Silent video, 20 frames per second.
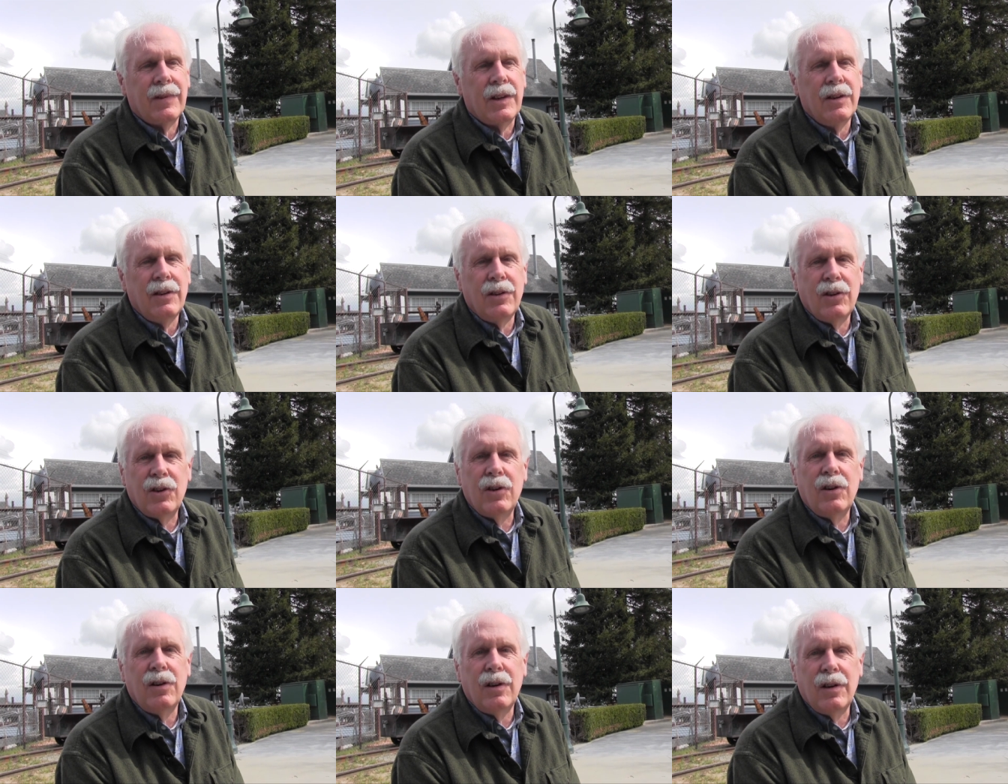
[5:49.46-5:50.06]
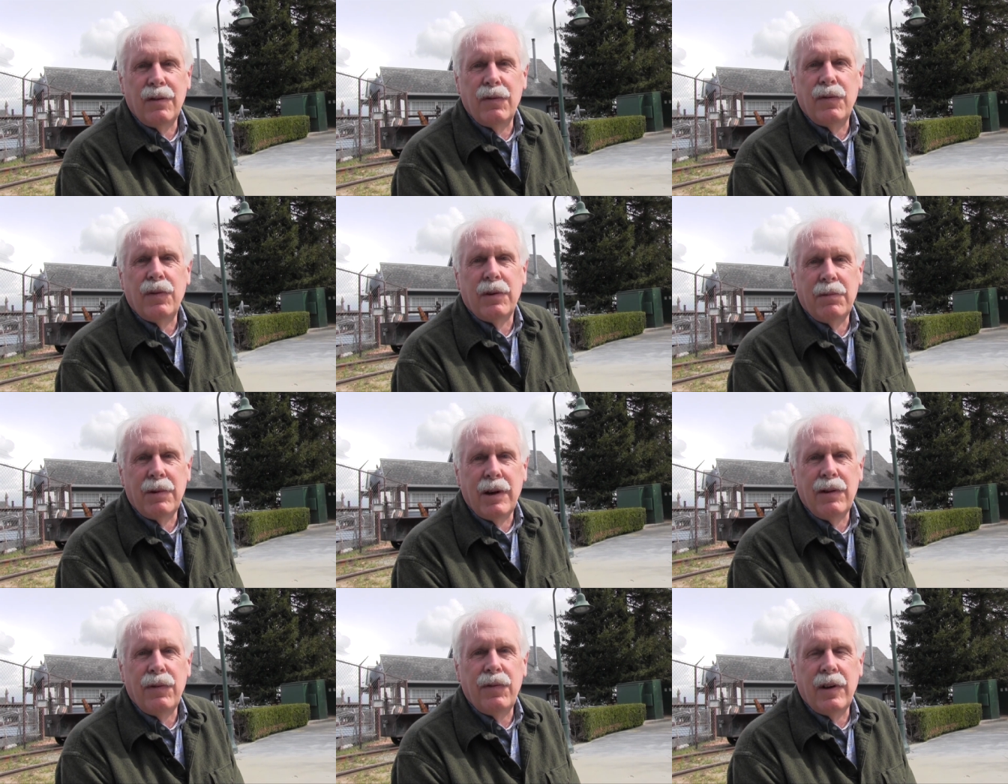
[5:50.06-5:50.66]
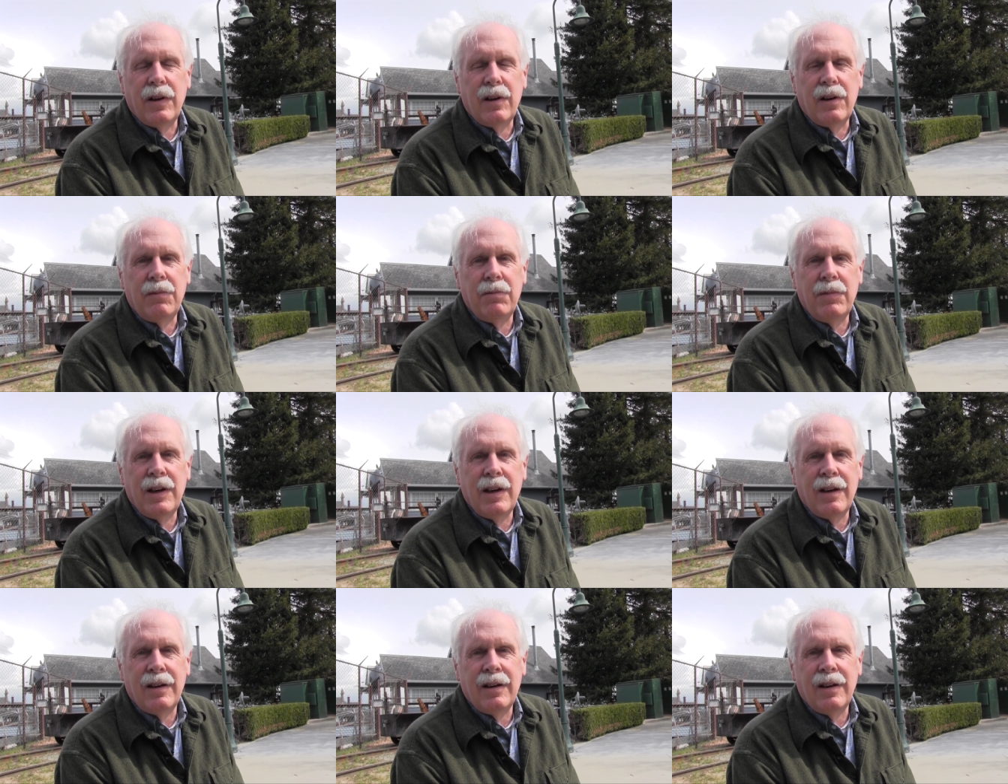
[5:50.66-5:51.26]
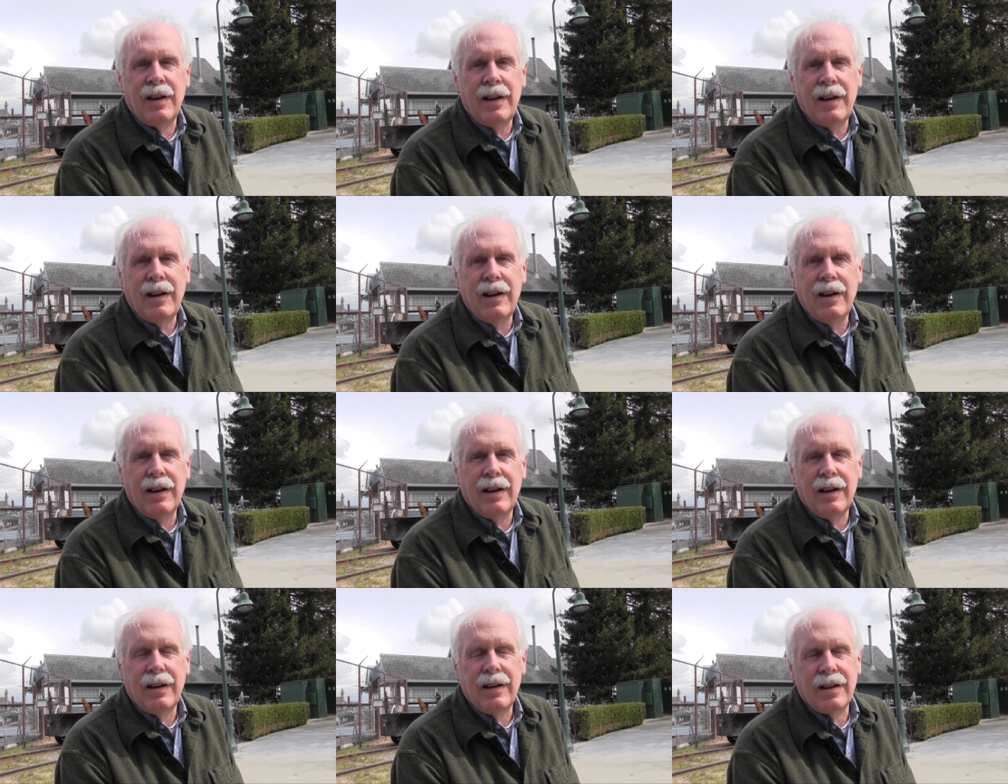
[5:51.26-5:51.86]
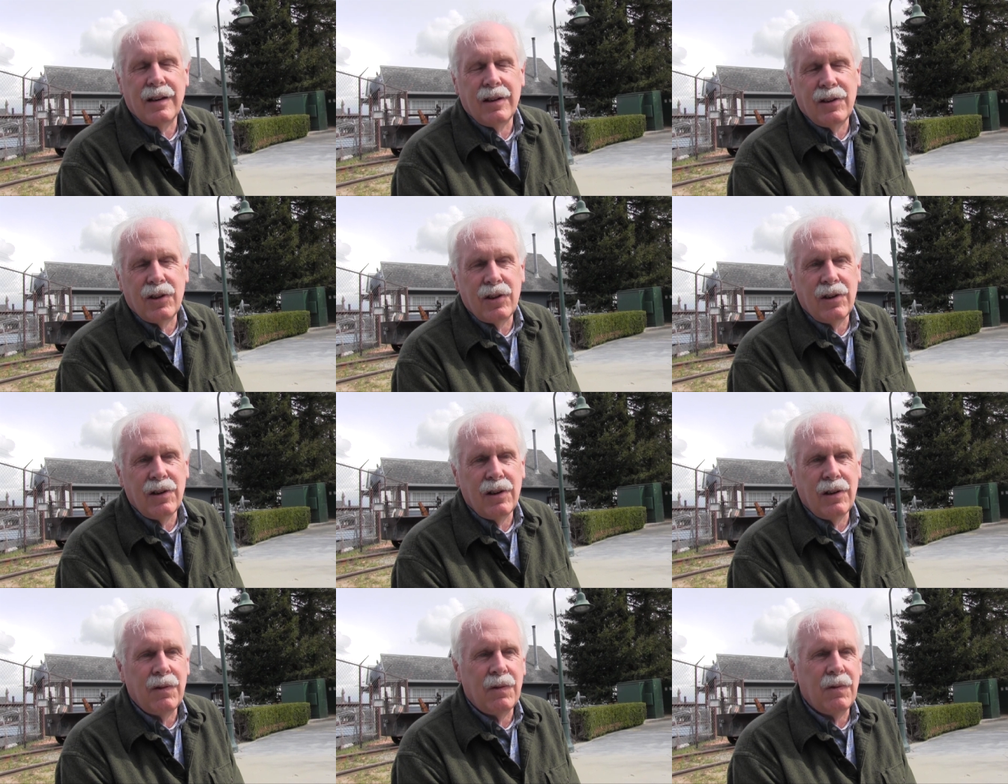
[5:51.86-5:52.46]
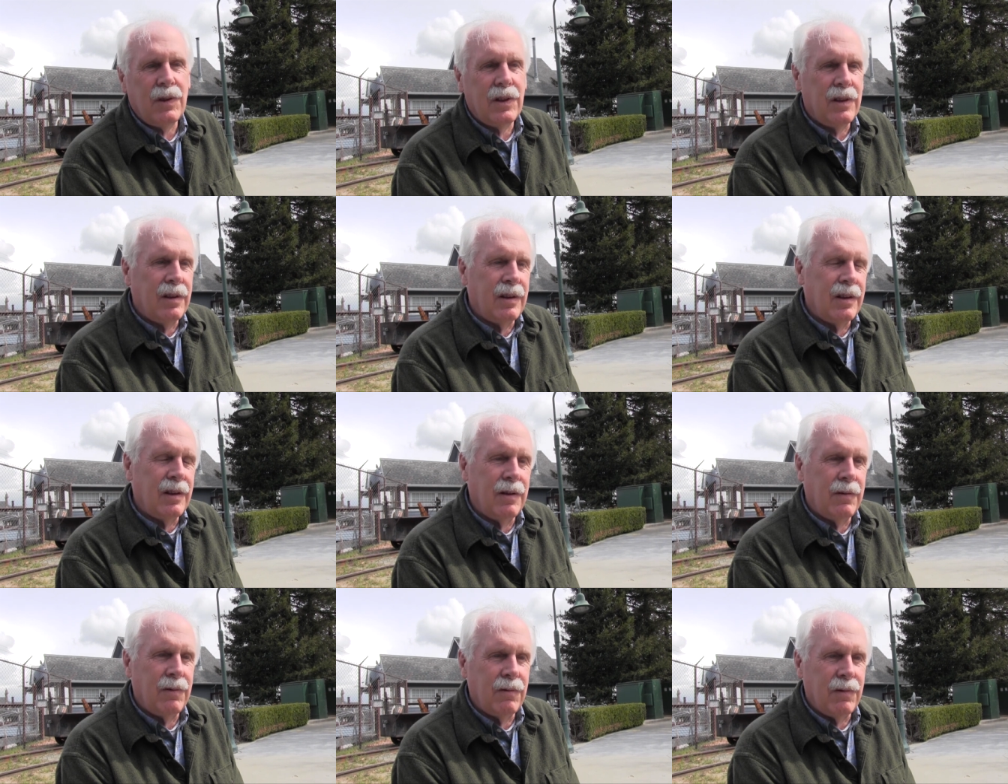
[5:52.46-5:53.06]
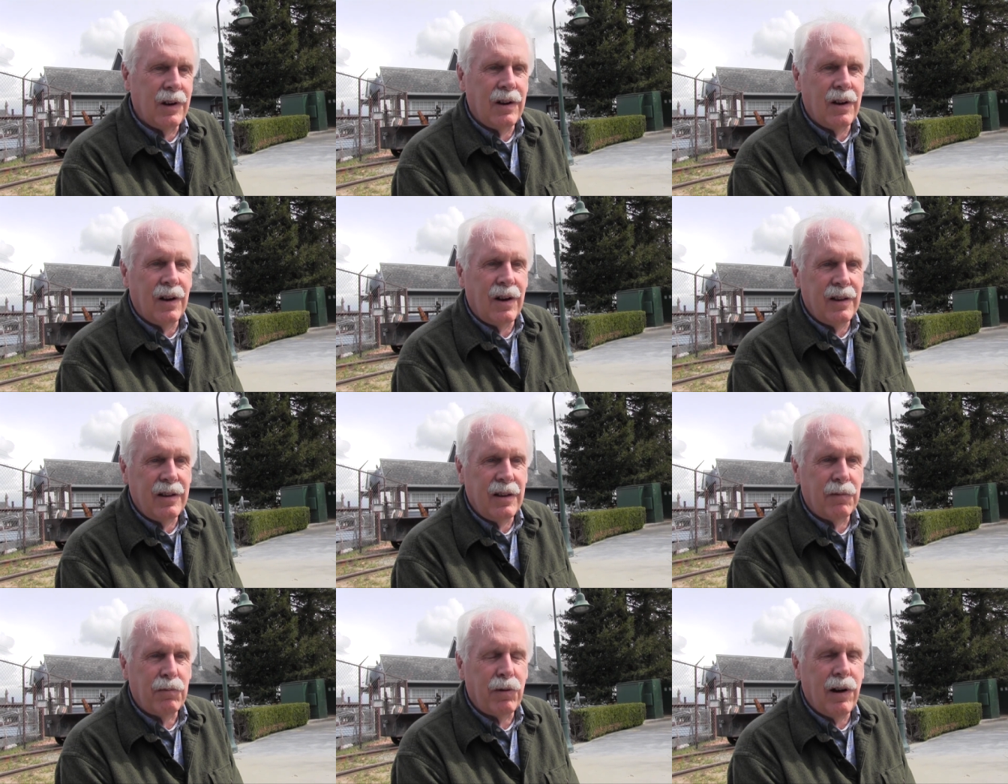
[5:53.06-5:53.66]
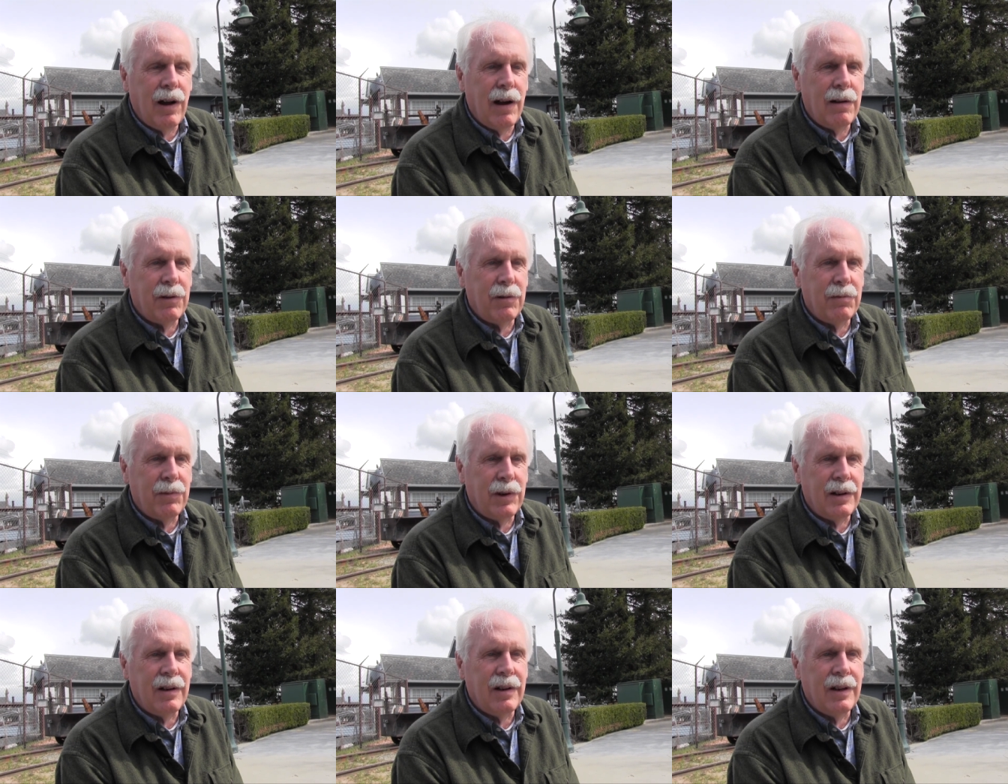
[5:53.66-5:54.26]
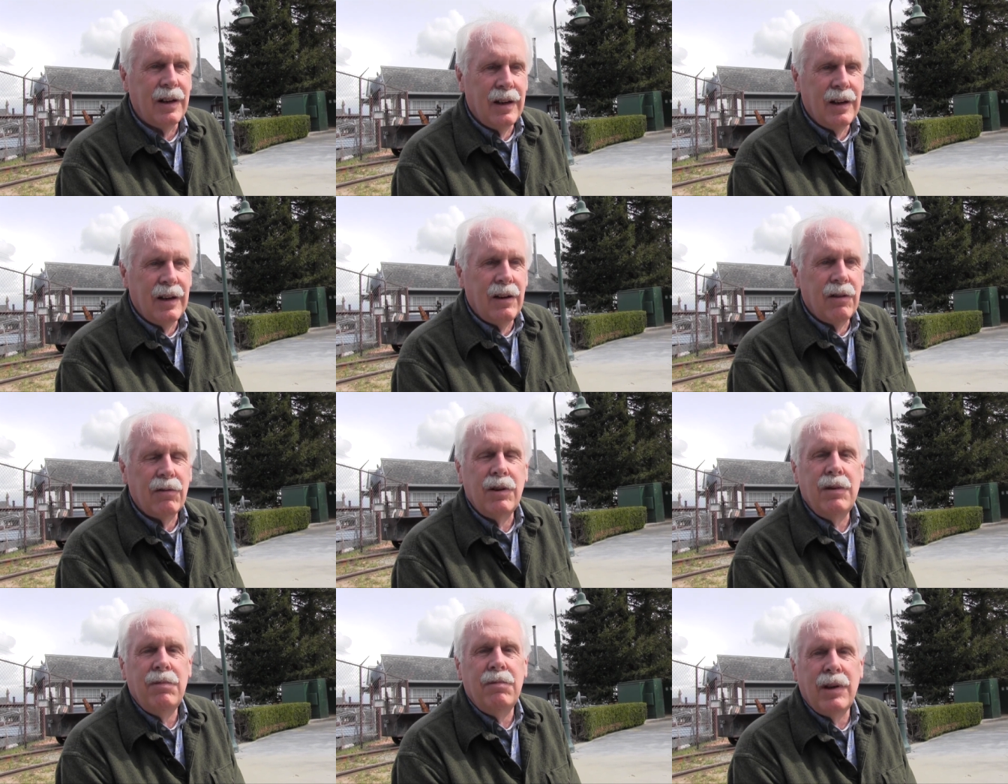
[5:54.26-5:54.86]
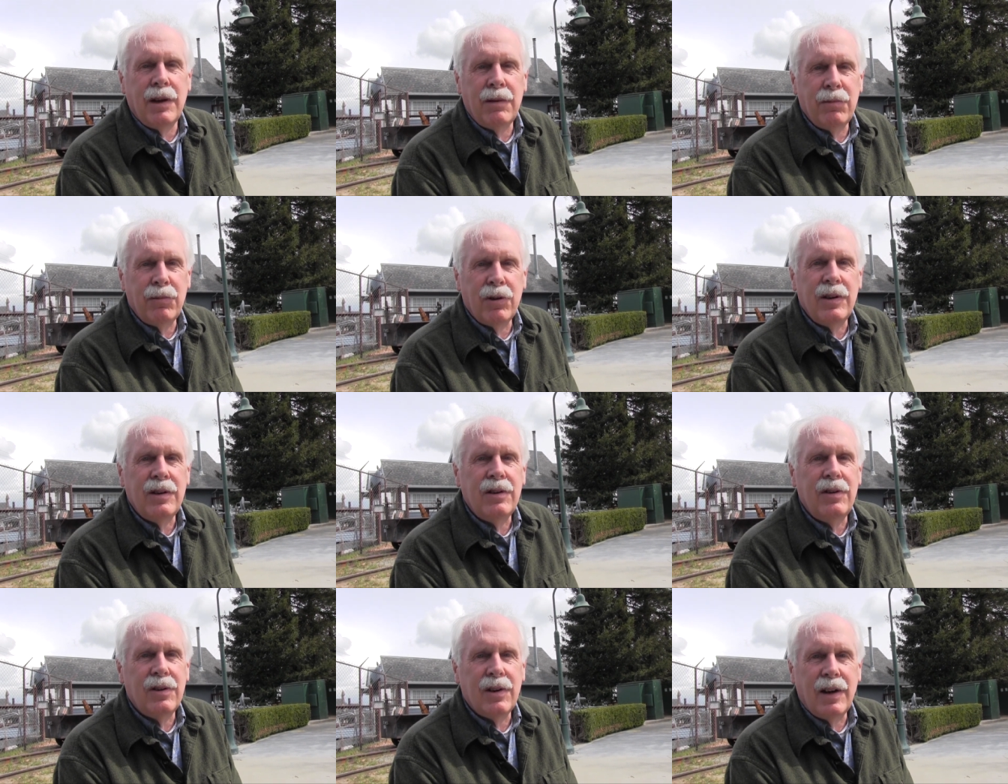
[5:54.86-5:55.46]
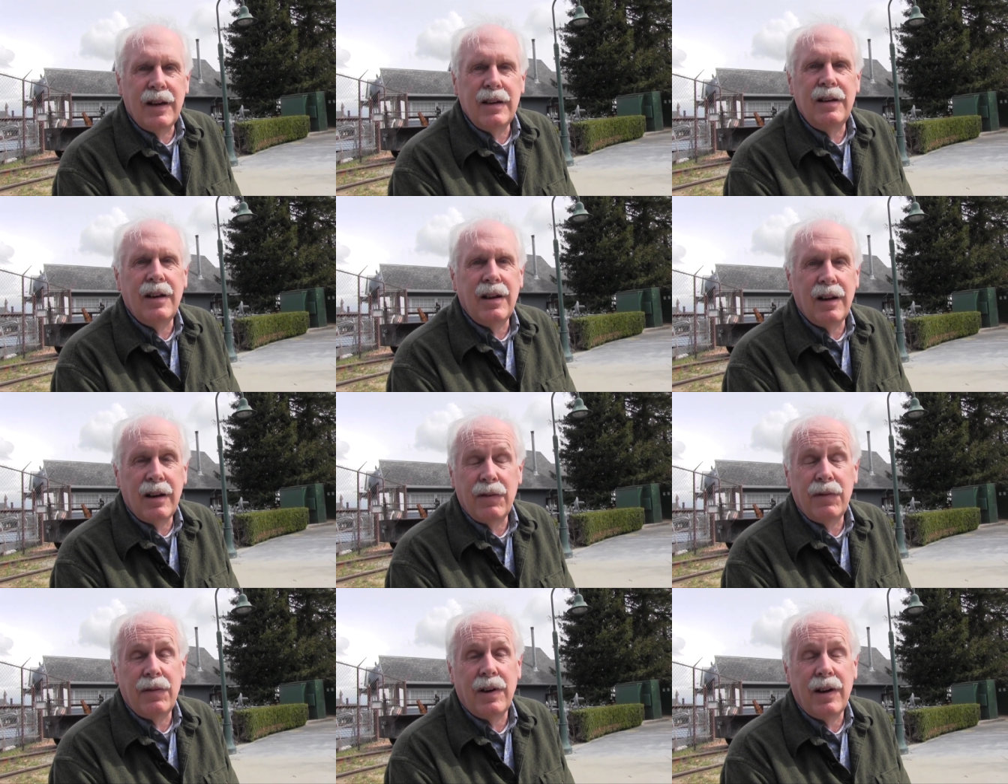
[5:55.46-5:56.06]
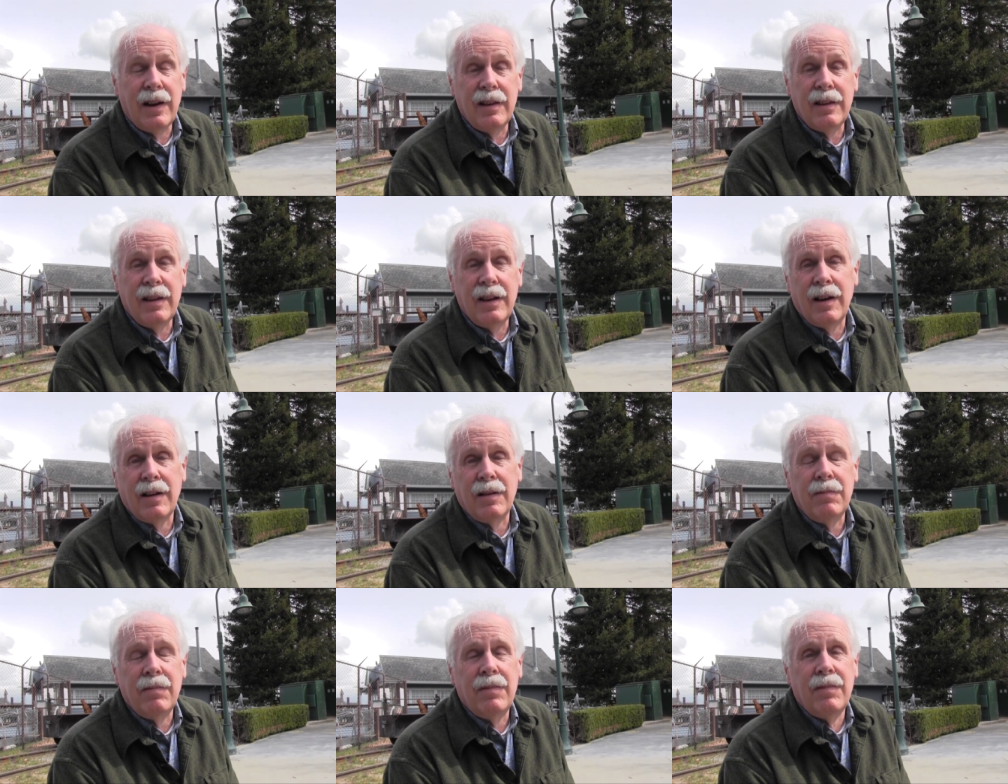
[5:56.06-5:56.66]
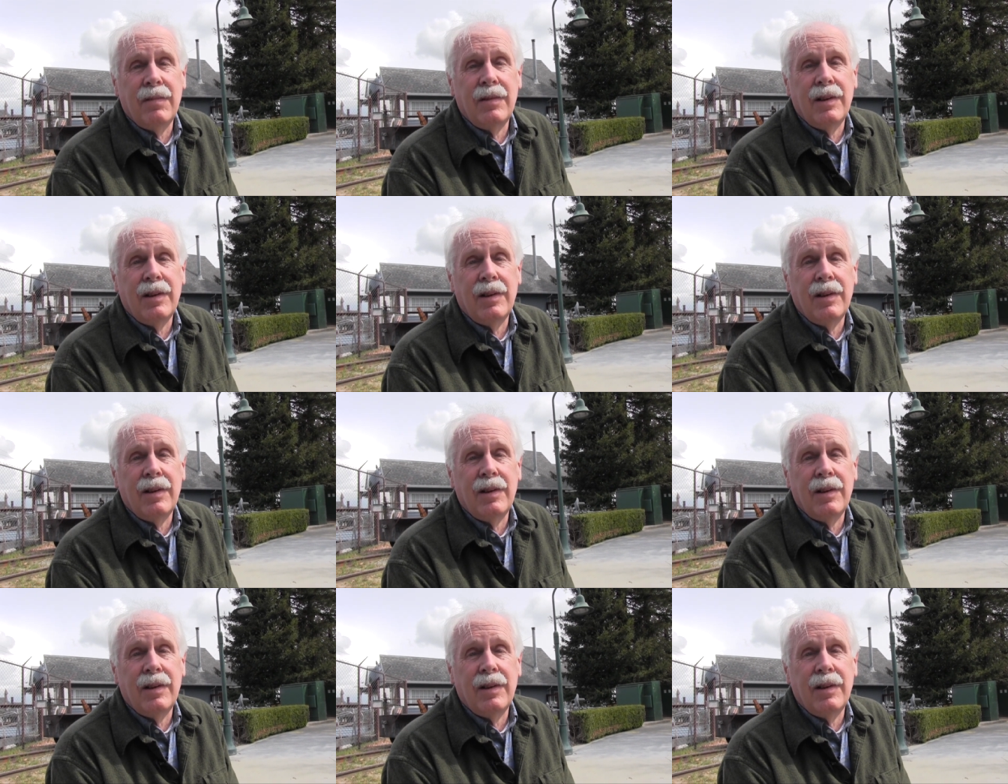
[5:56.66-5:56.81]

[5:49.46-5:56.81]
concern for my fellow man, not concern with the, regarding the problem, but remembering to identify them